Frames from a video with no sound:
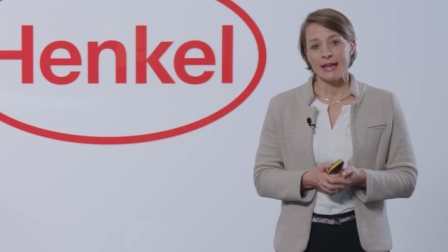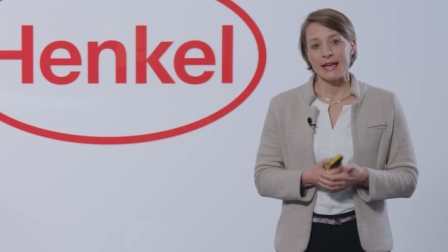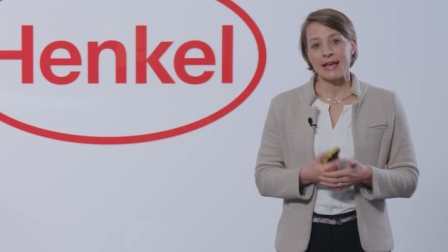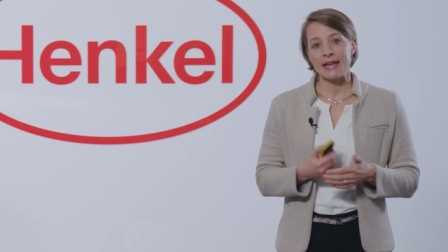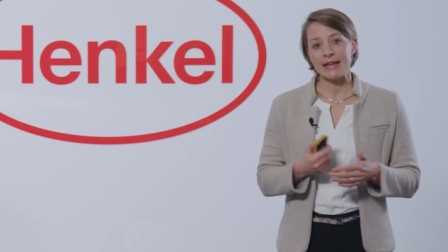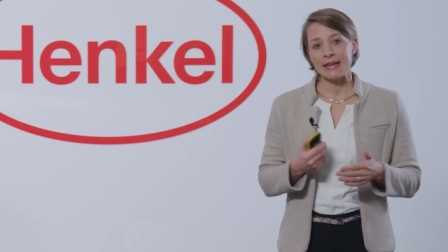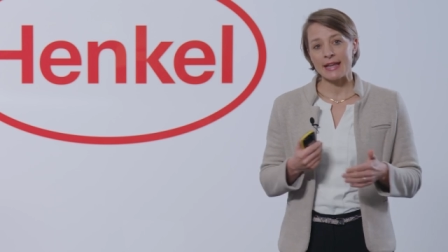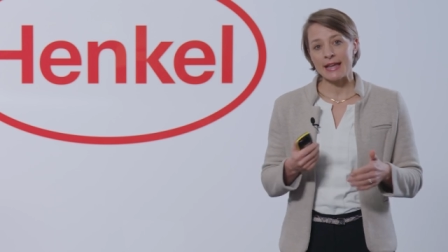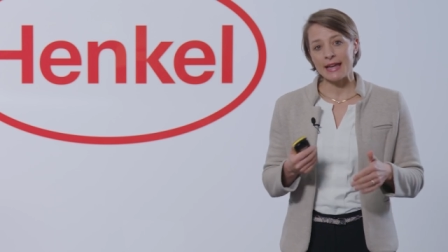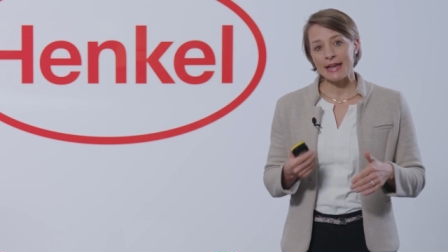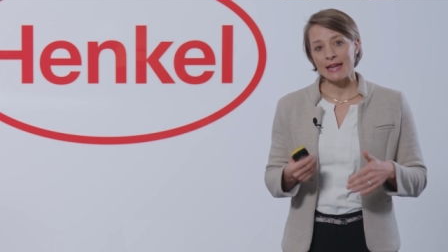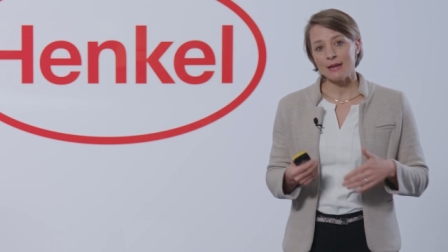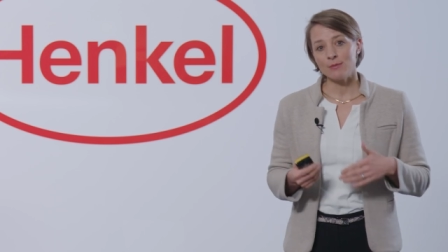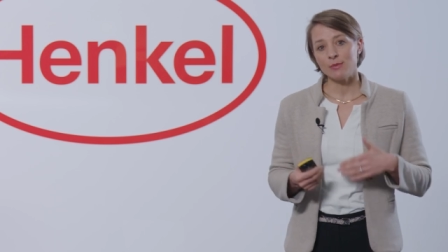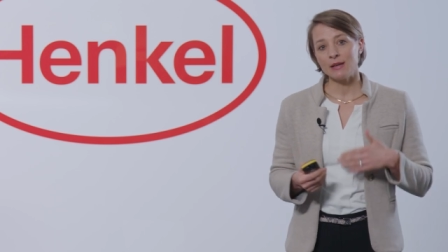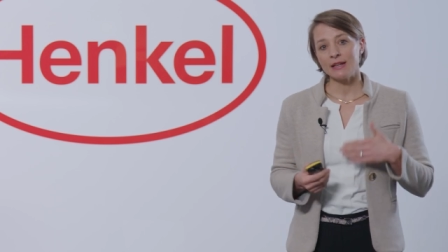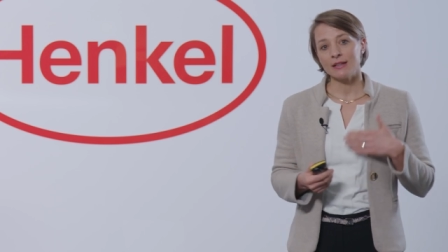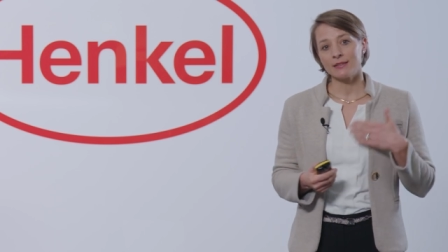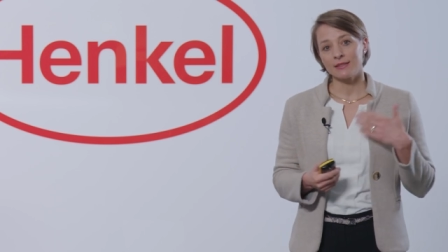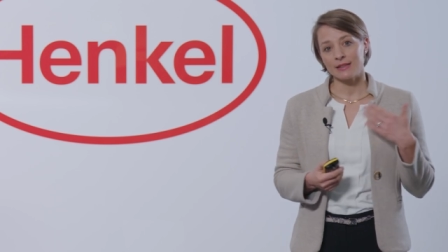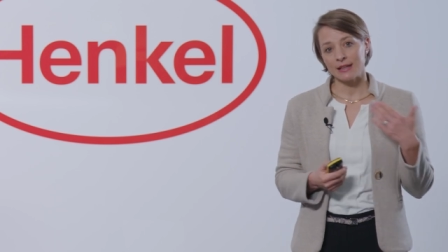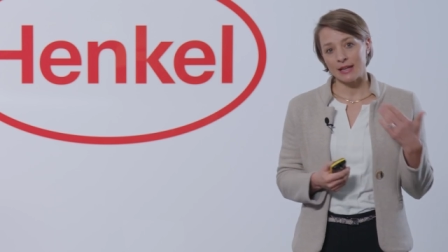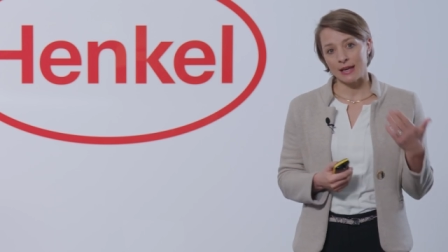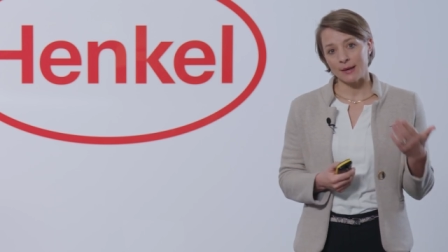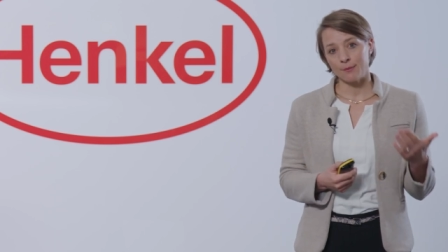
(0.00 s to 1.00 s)

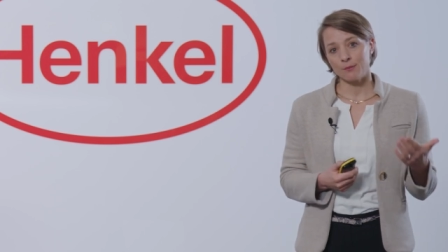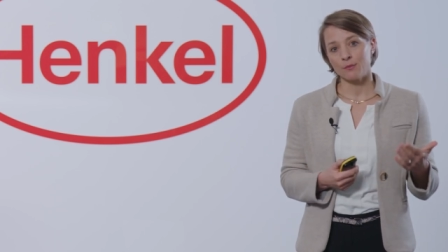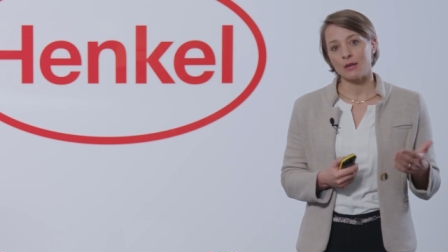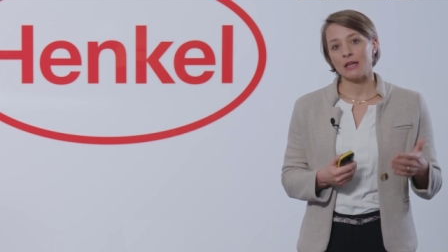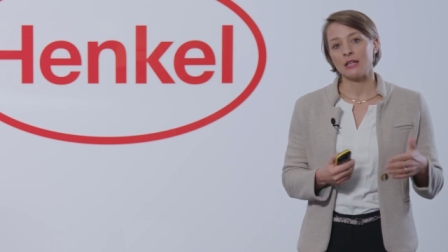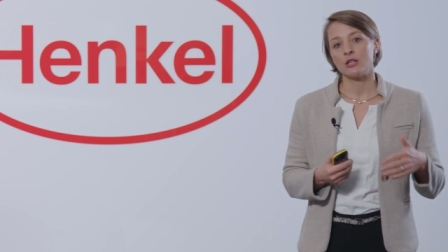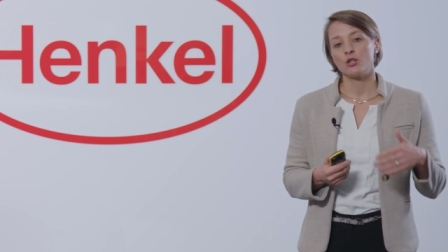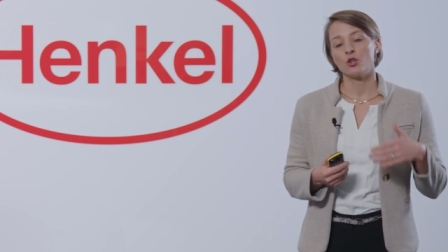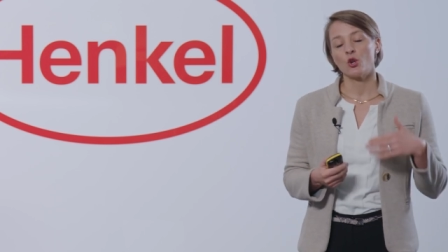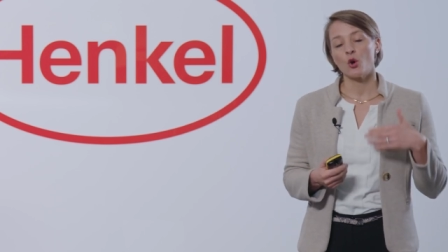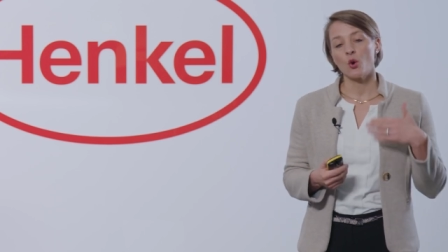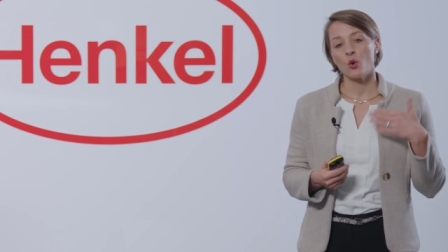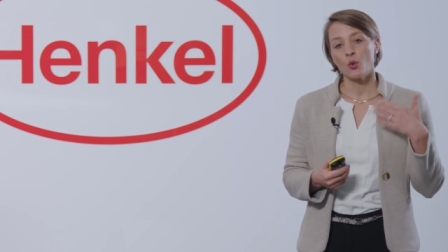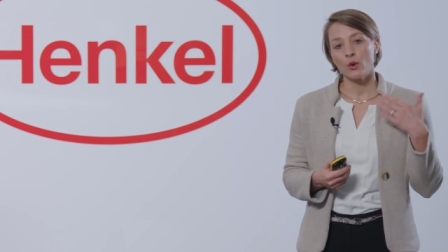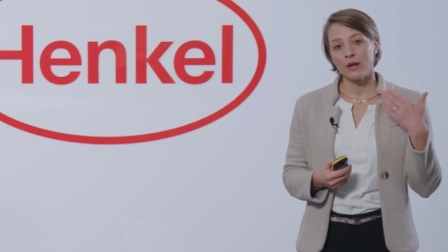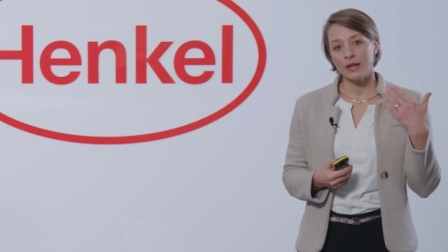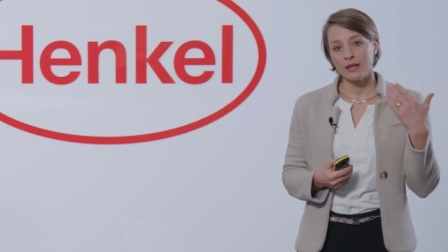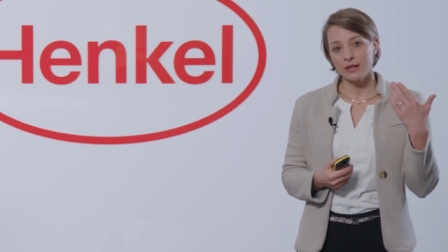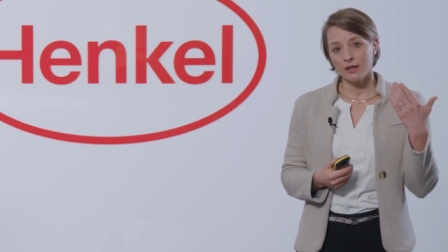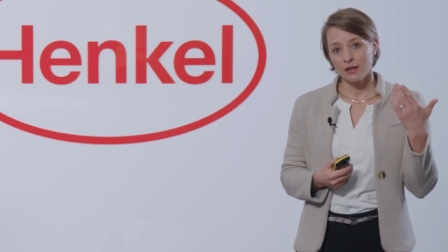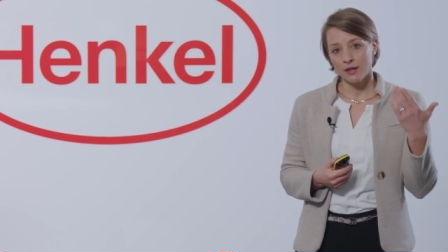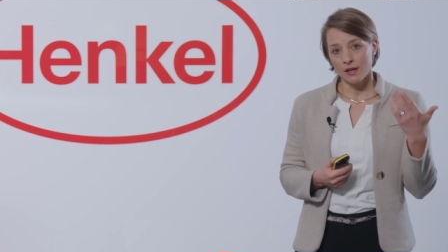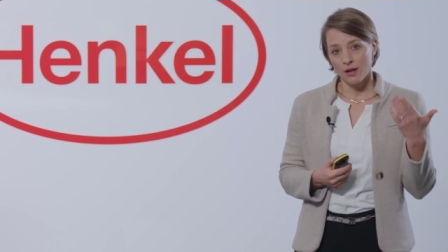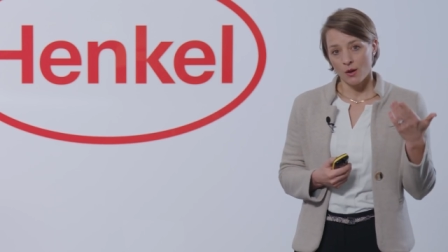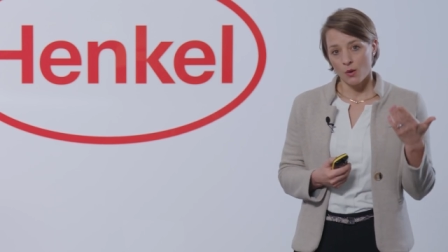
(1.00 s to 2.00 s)
enabling them and
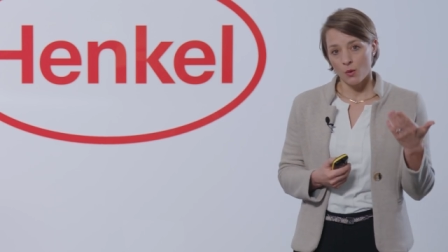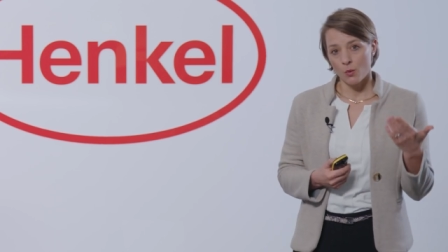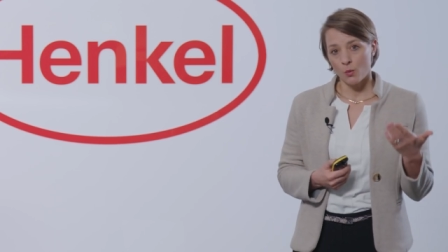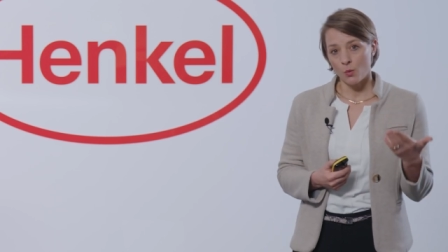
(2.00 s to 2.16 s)
knowing